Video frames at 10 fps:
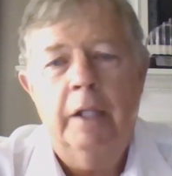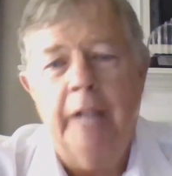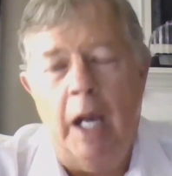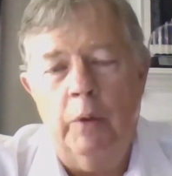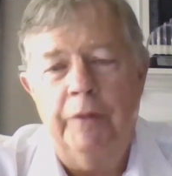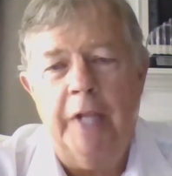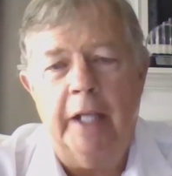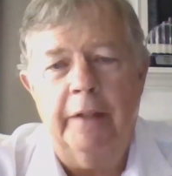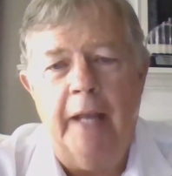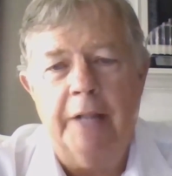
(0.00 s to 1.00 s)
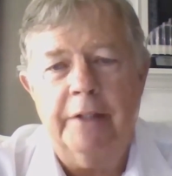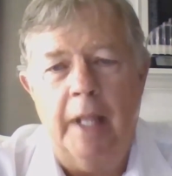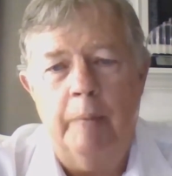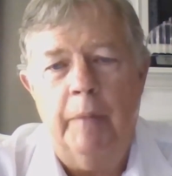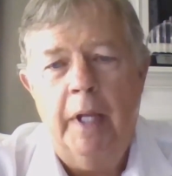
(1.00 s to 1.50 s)
Now we've taken that
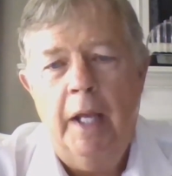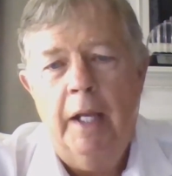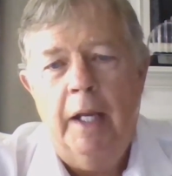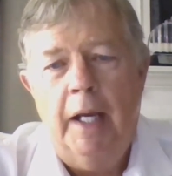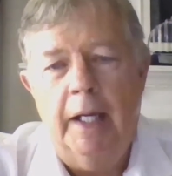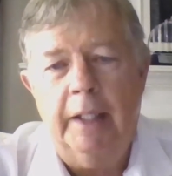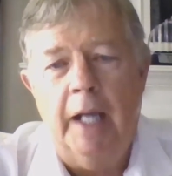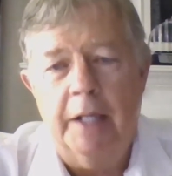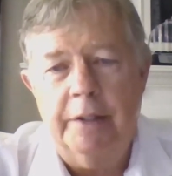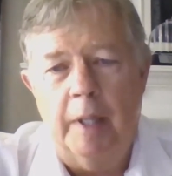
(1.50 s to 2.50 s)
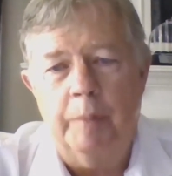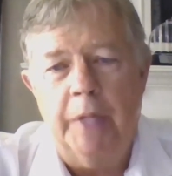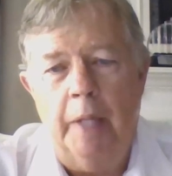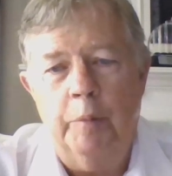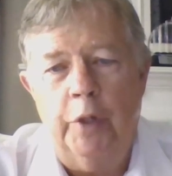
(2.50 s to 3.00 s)
same concept
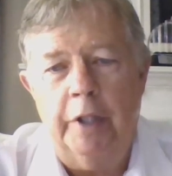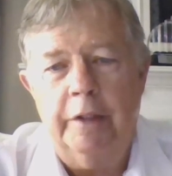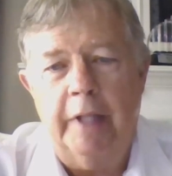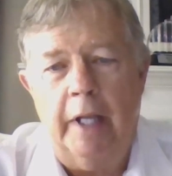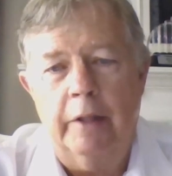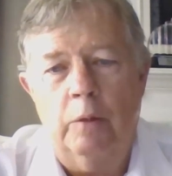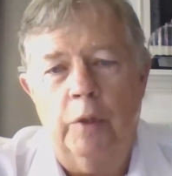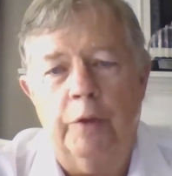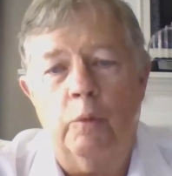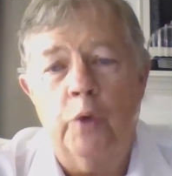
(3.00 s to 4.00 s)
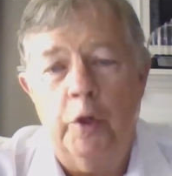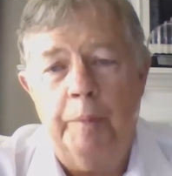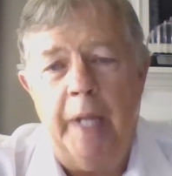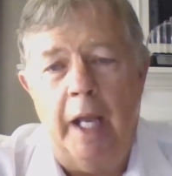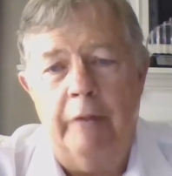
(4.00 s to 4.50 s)
put it together with
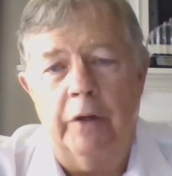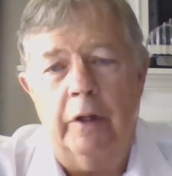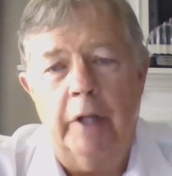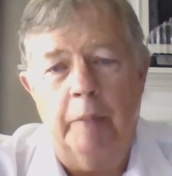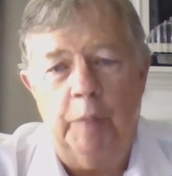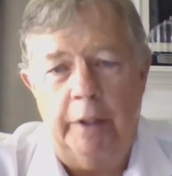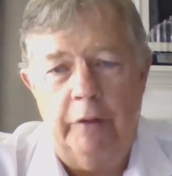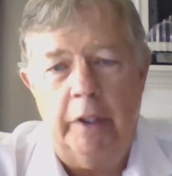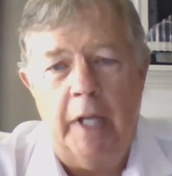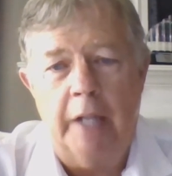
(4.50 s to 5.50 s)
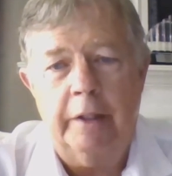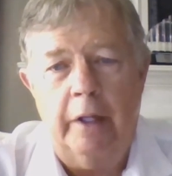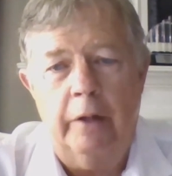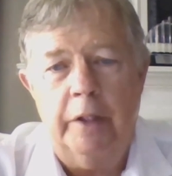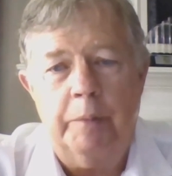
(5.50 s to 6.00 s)
root behavior. And believe it or not,
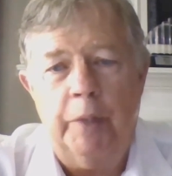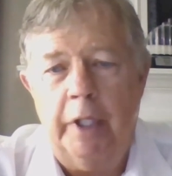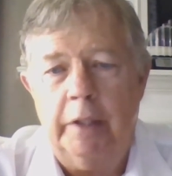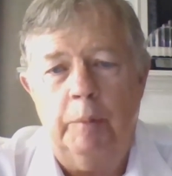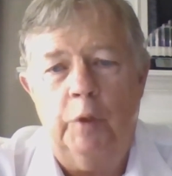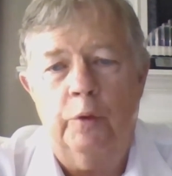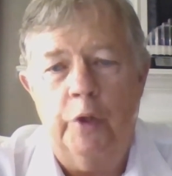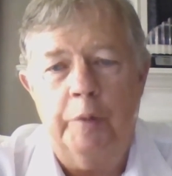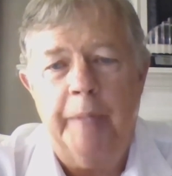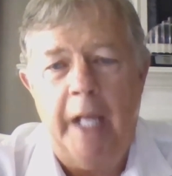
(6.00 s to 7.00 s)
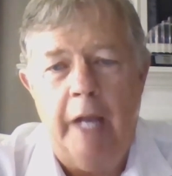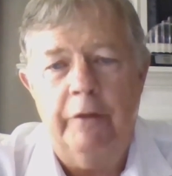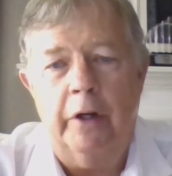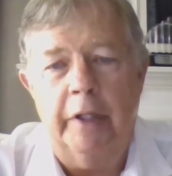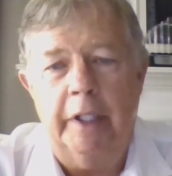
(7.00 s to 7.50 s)
there is predictable root
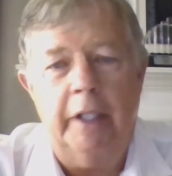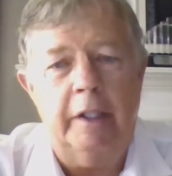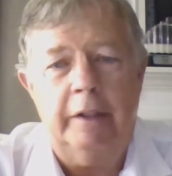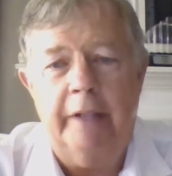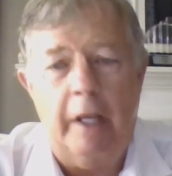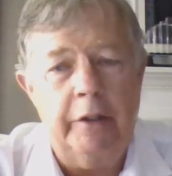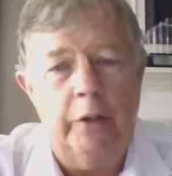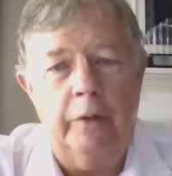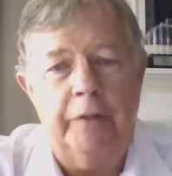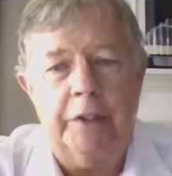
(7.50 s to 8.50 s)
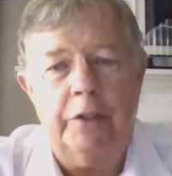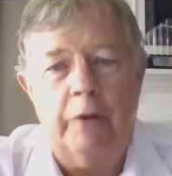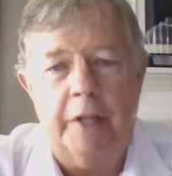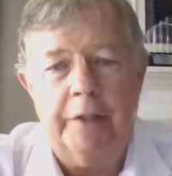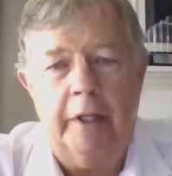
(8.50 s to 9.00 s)
behavior, and it'll tell you if it's
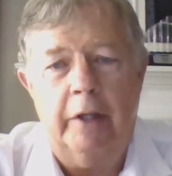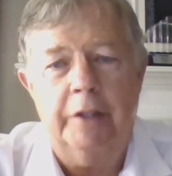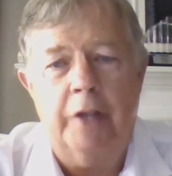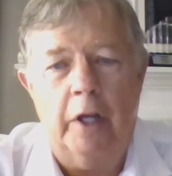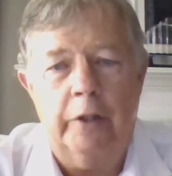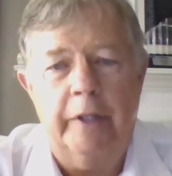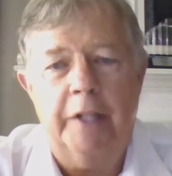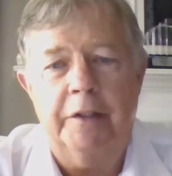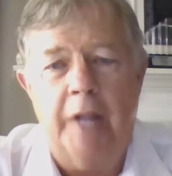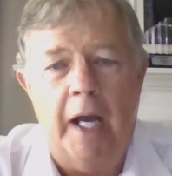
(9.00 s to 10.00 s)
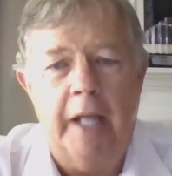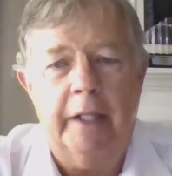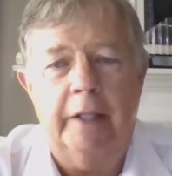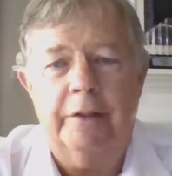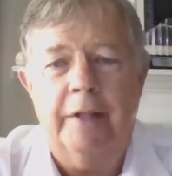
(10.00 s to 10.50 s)
stressing or it's hungry, it's
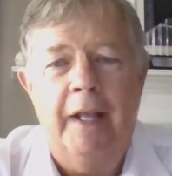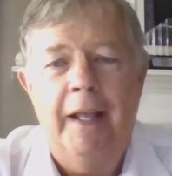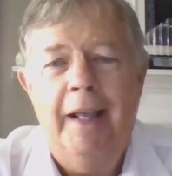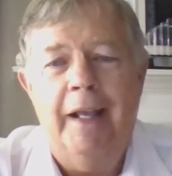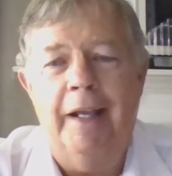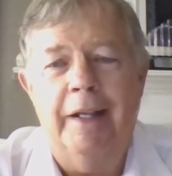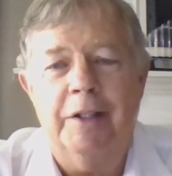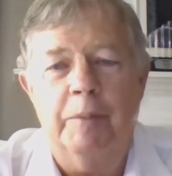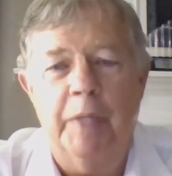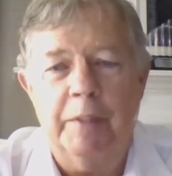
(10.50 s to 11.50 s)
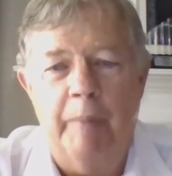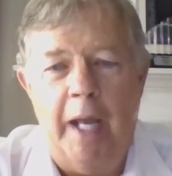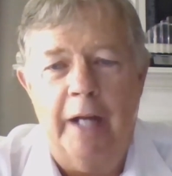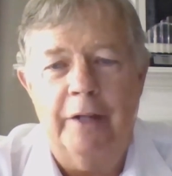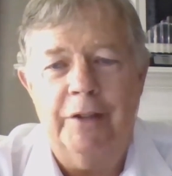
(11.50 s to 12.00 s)
dying, it's
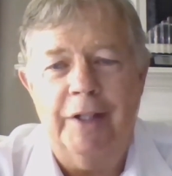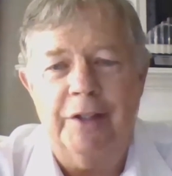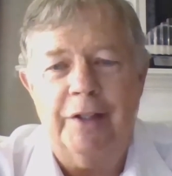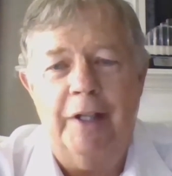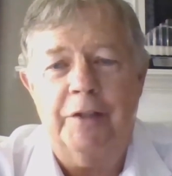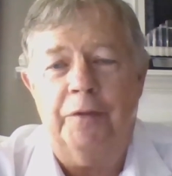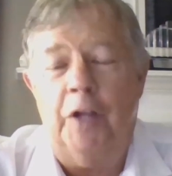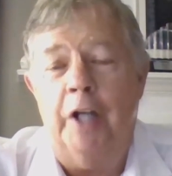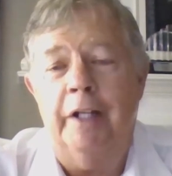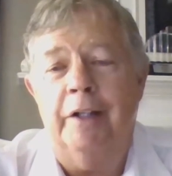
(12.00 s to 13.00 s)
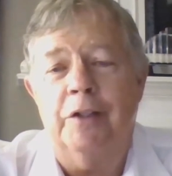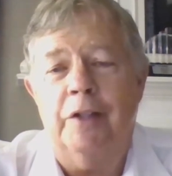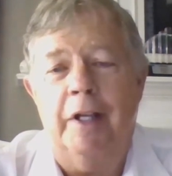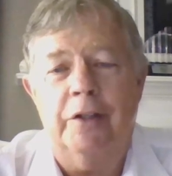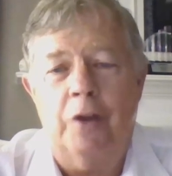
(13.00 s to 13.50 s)
mismanaged, it's flooded,
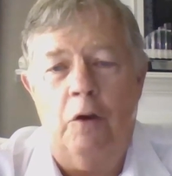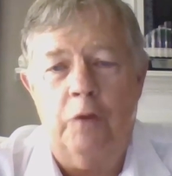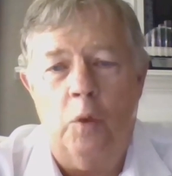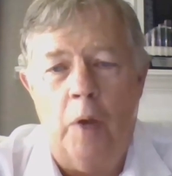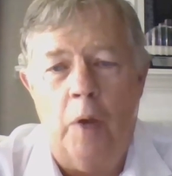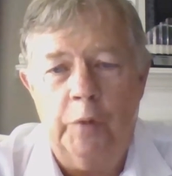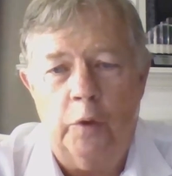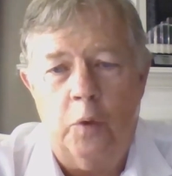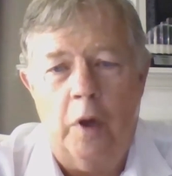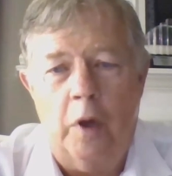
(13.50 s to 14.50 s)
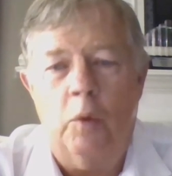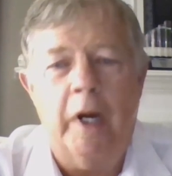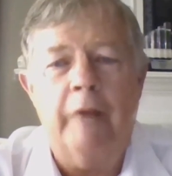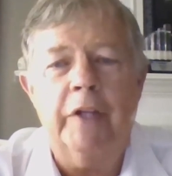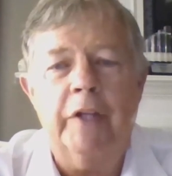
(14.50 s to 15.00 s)
it's overwhelmed with water,
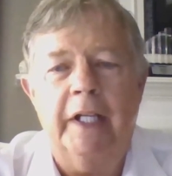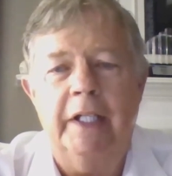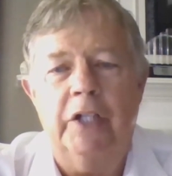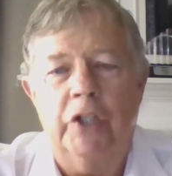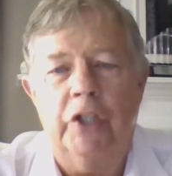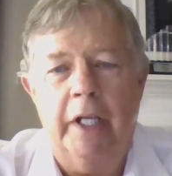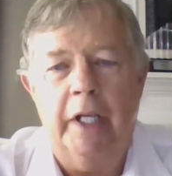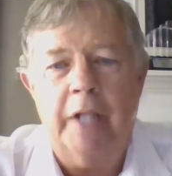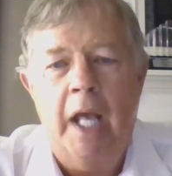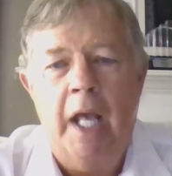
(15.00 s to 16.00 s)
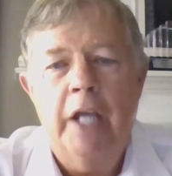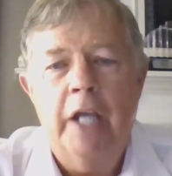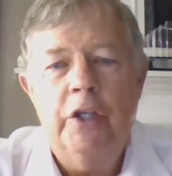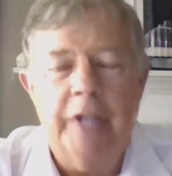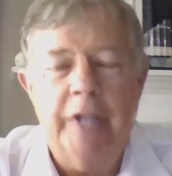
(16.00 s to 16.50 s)
whatever the condition is.
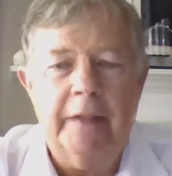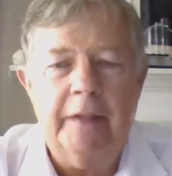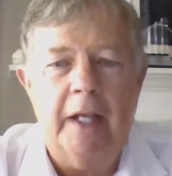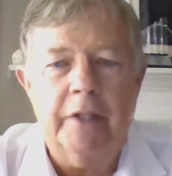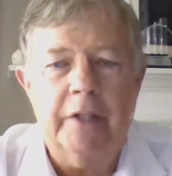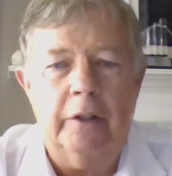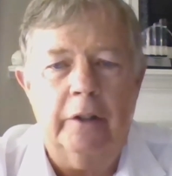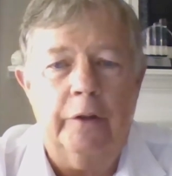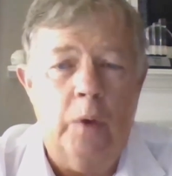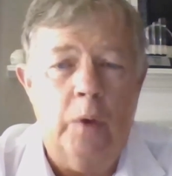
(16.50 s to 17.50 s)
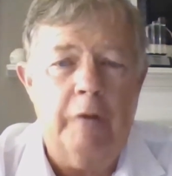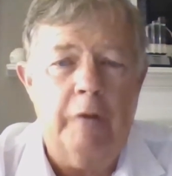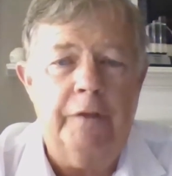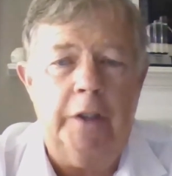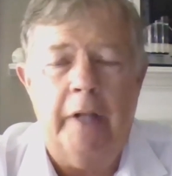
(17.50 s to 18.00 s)
You take that signal through our
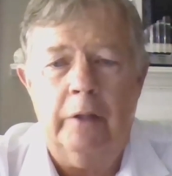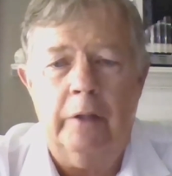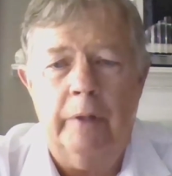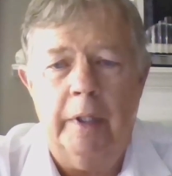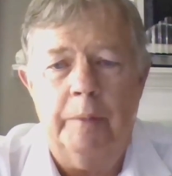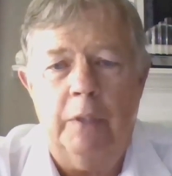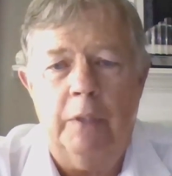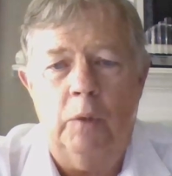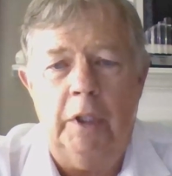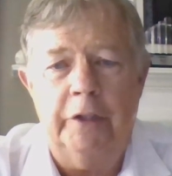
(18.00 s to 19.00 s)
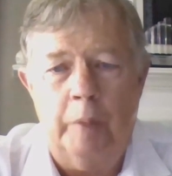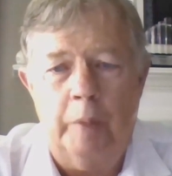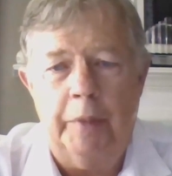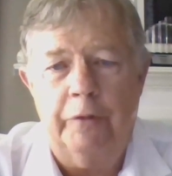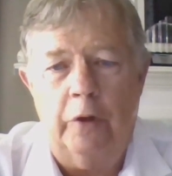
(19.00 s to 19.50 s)
filtered algorithms, it will
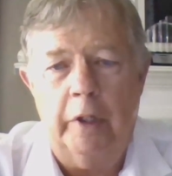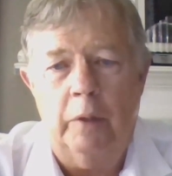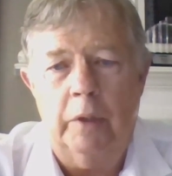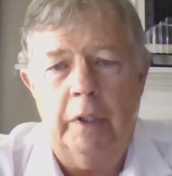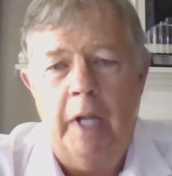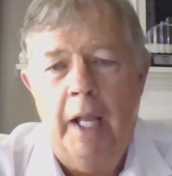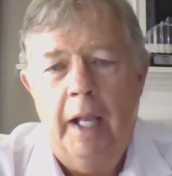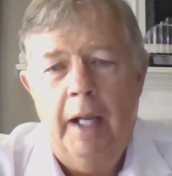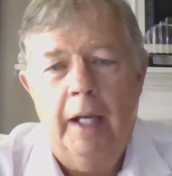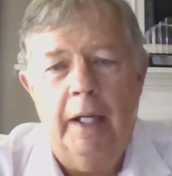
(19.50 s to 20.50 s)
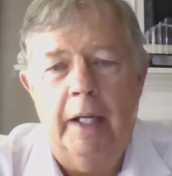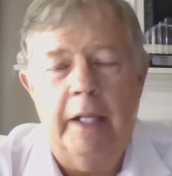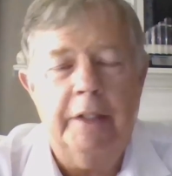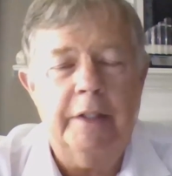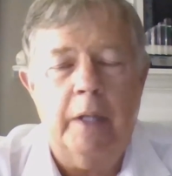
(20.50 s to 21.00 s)
interpret for you. I
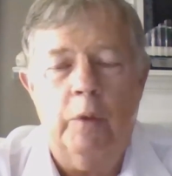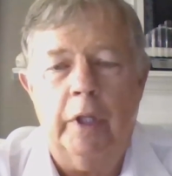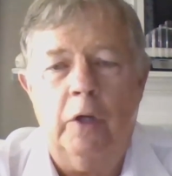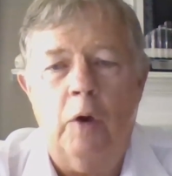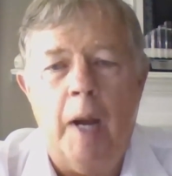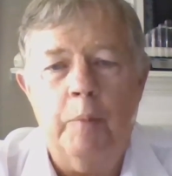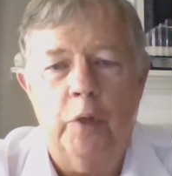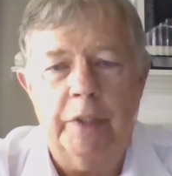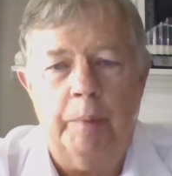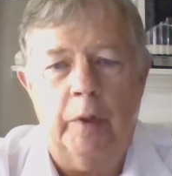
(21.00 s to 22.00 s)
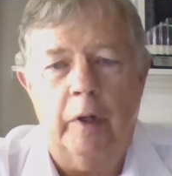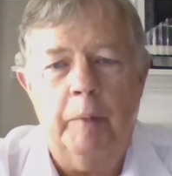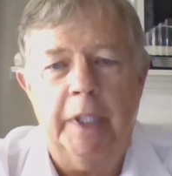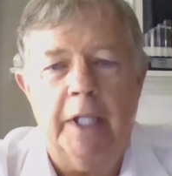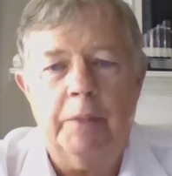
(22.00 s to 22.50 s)
hate to say we're the crop whisperer,
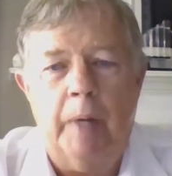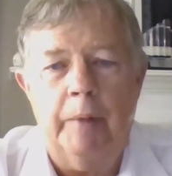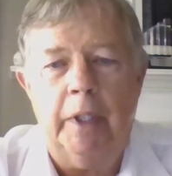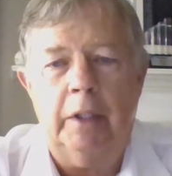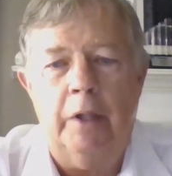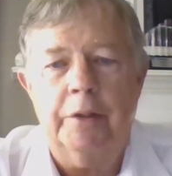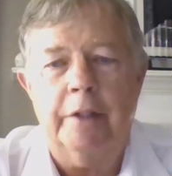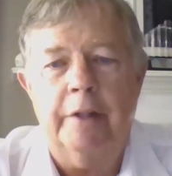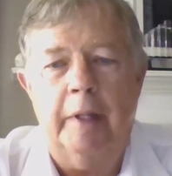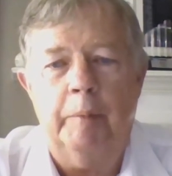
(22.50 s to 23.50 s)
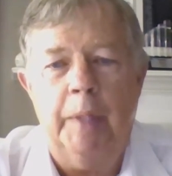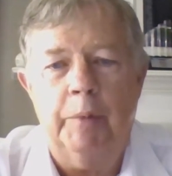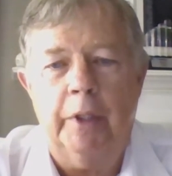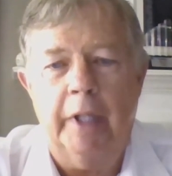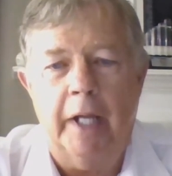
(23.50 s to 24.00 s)
but that's probably the closest thing
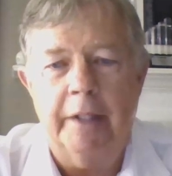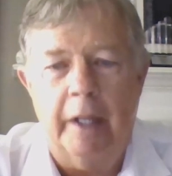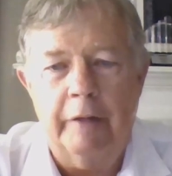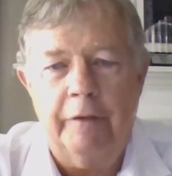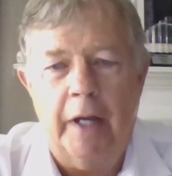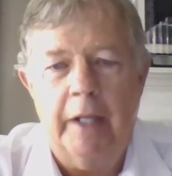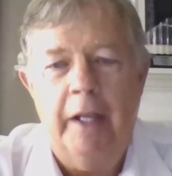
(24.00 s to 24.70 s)
people can identify